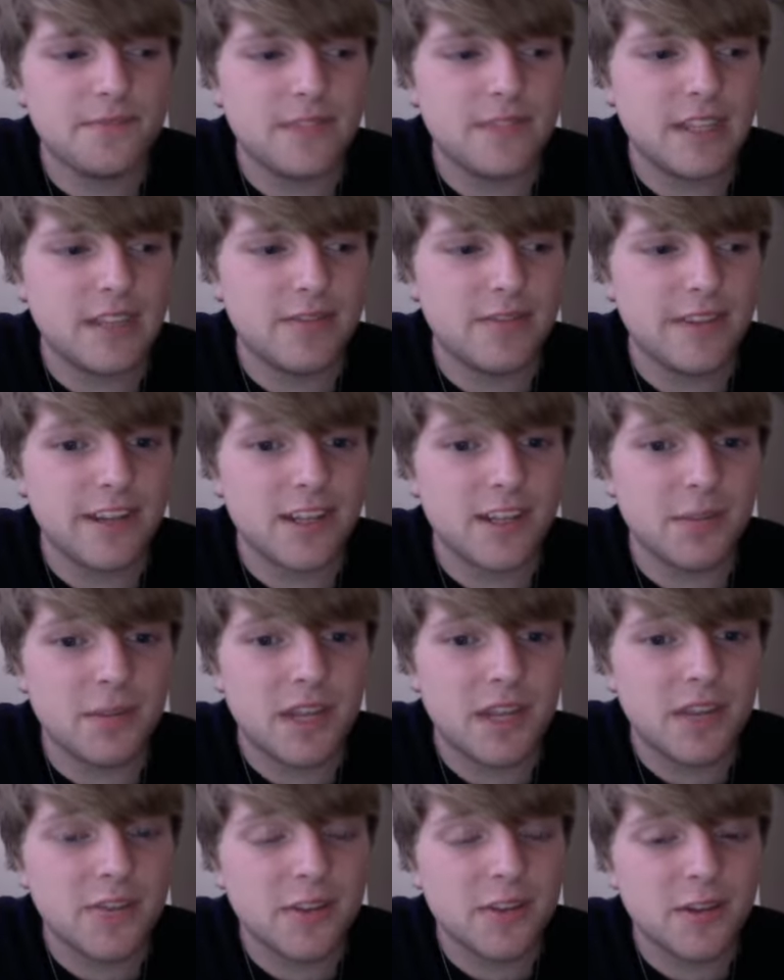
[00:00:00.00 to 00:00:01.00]
in fact, it
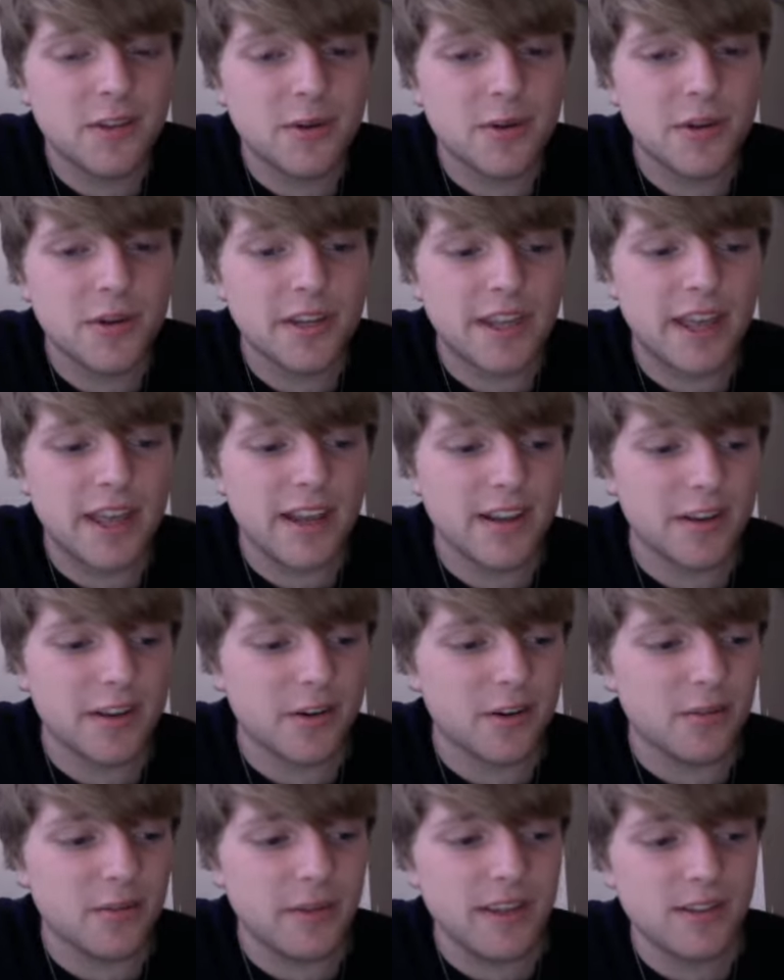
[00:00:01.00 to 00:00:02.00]
may even look organic, or
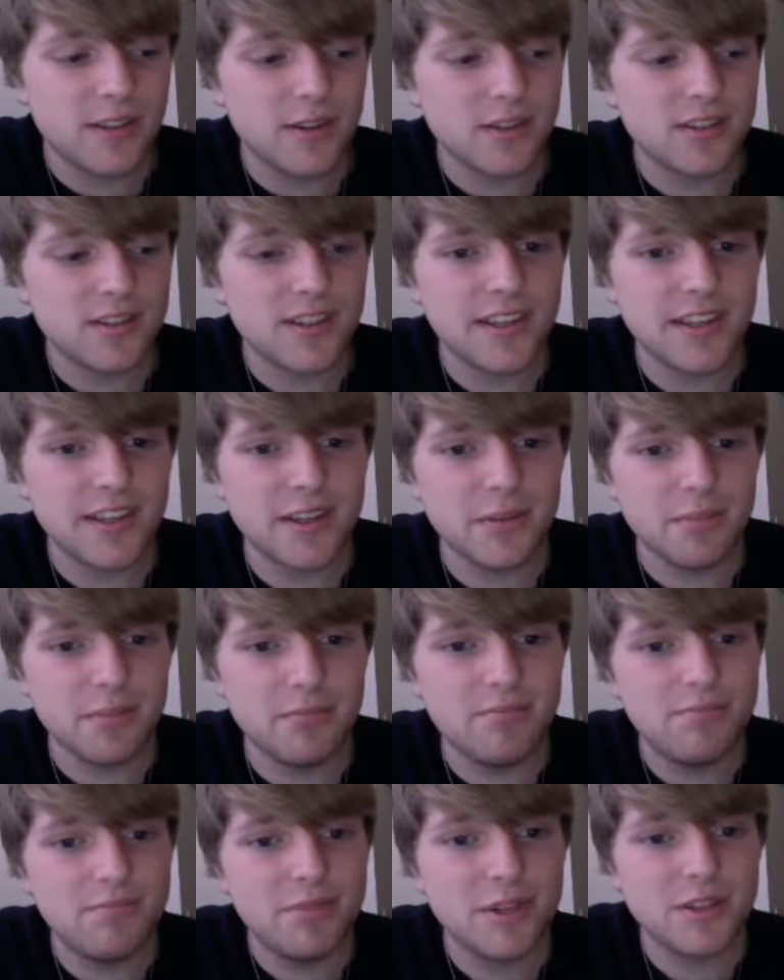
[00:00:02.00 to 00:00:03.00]
it may look like a
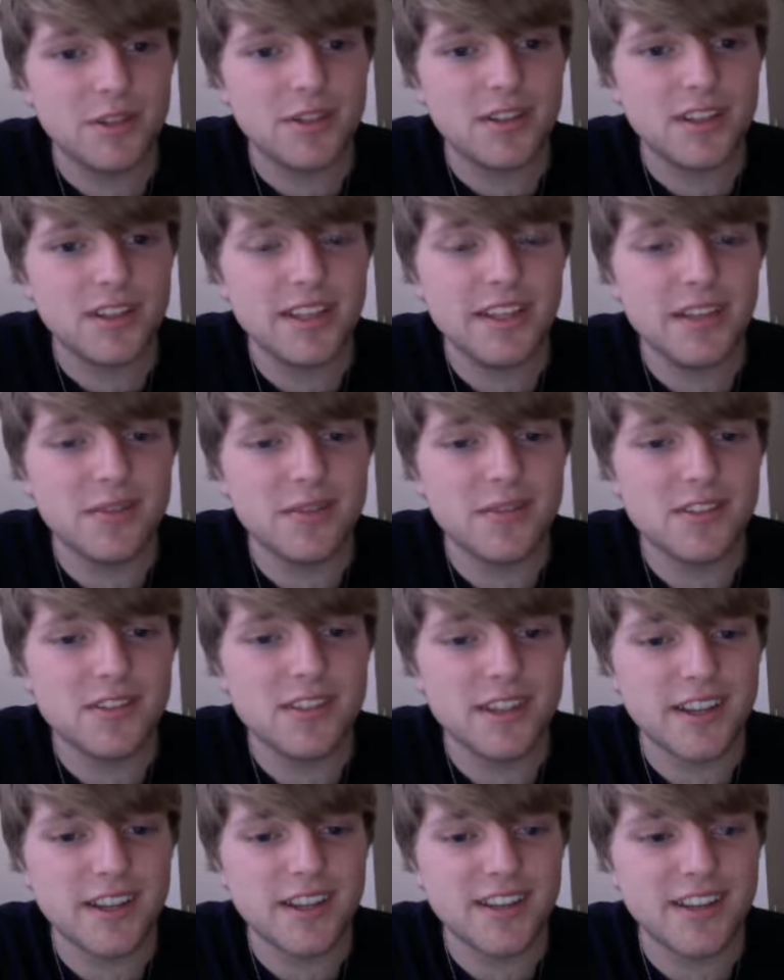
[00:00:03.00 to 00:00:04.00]
bunch of leaves
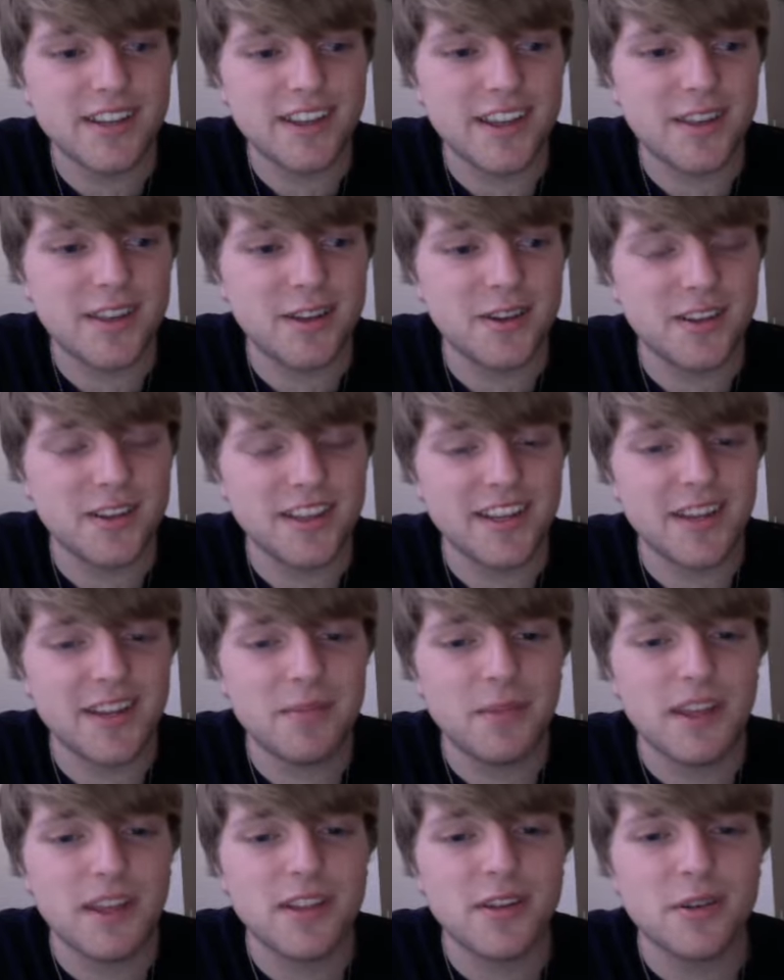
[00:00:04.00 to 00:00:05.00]
sticking together. Like, it
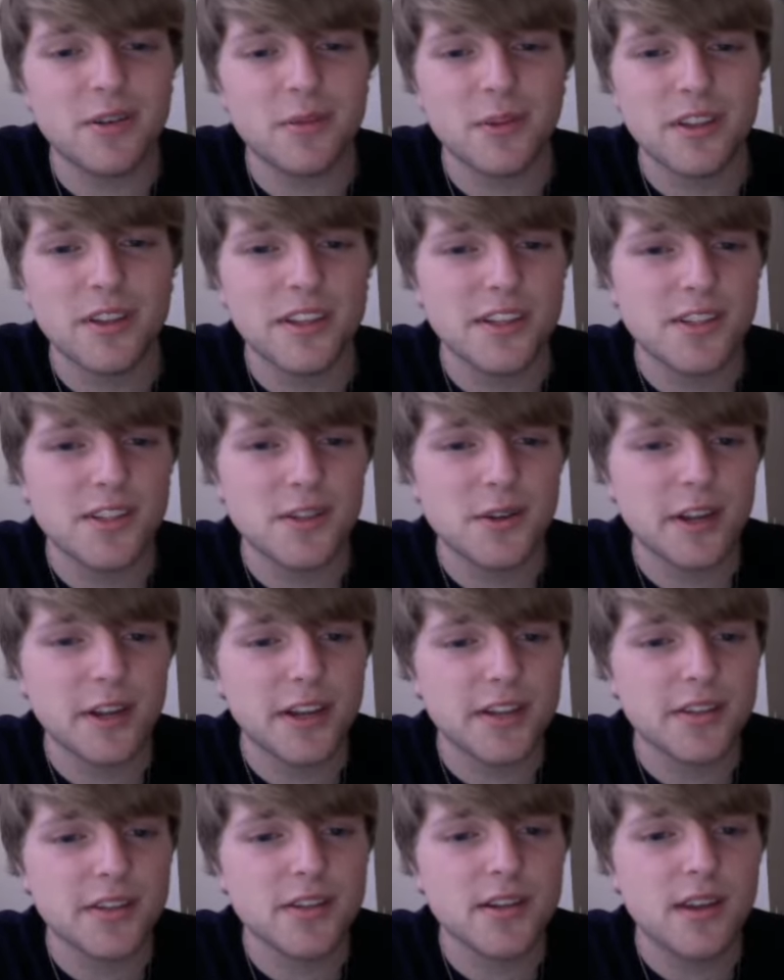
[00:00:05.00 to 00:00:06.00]
may look really
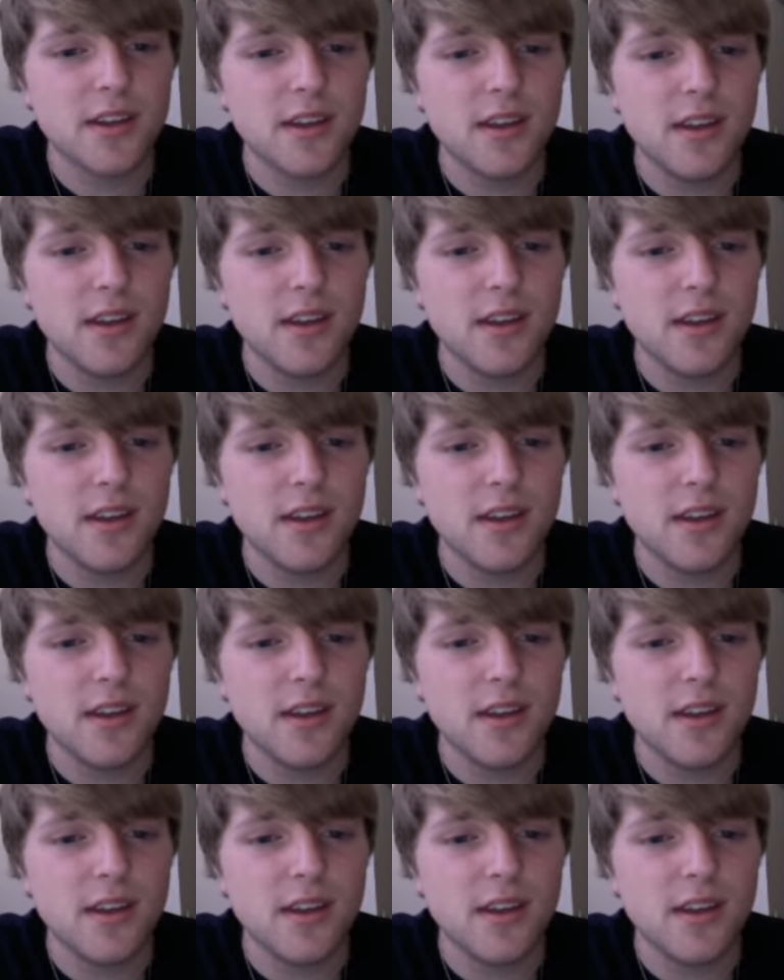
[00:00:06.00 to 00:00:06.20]
strange.